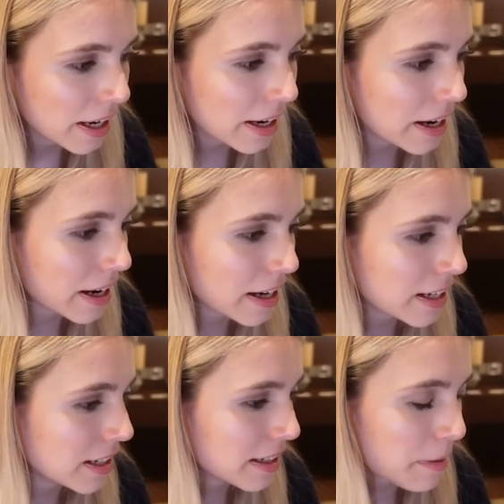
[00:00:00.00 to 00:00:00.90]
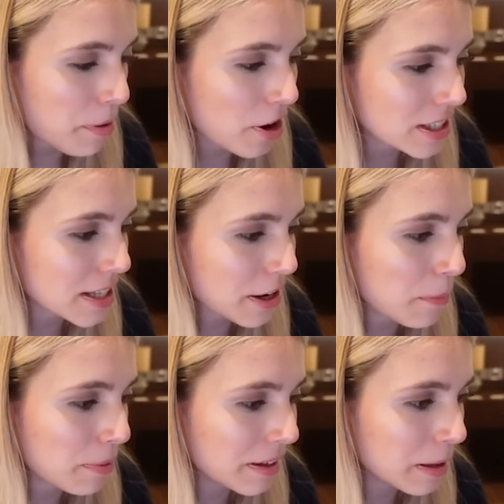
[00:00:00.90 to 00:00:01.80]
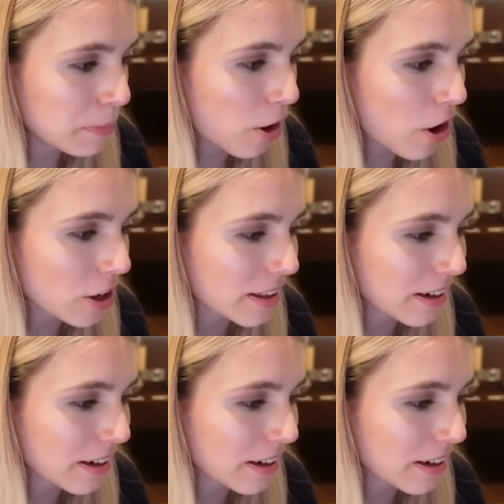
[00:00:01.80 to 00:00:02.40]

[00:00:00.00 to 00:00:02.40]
and the pawn is not completely blocked.